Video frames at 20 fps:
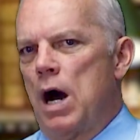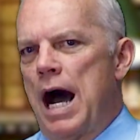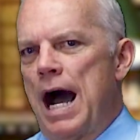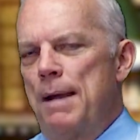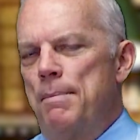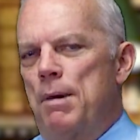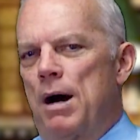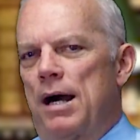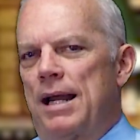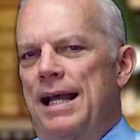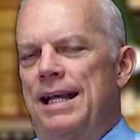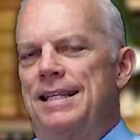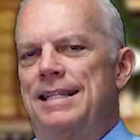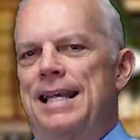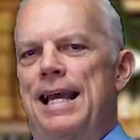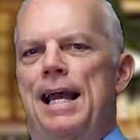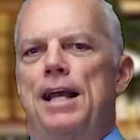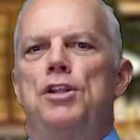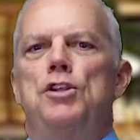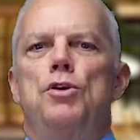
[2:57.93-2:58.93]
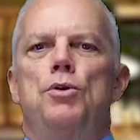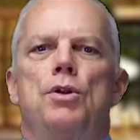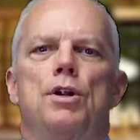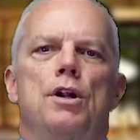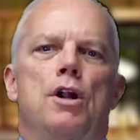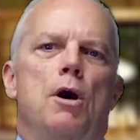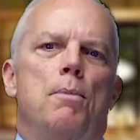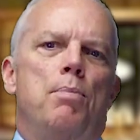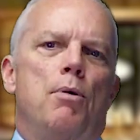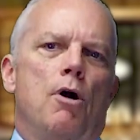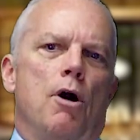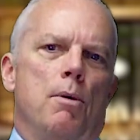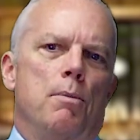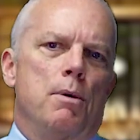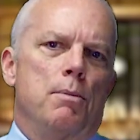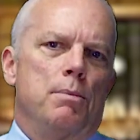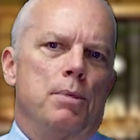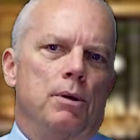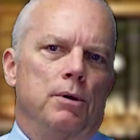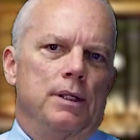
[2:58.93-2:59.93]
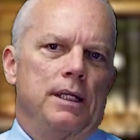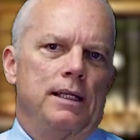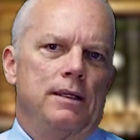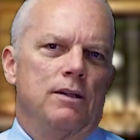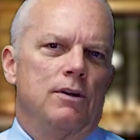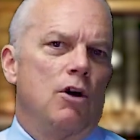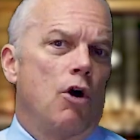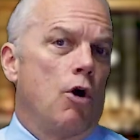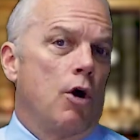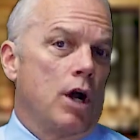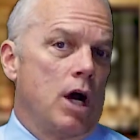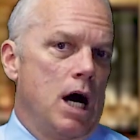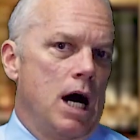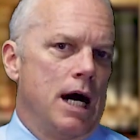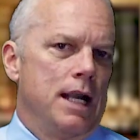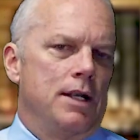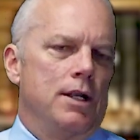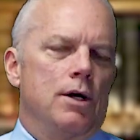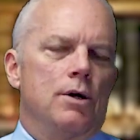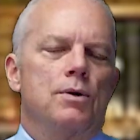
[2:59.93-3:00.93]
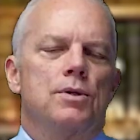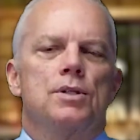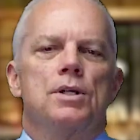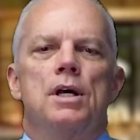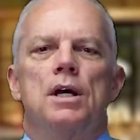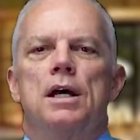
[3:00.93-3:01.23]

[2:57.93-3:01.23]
I bought a 10-unit apartment building, or condos,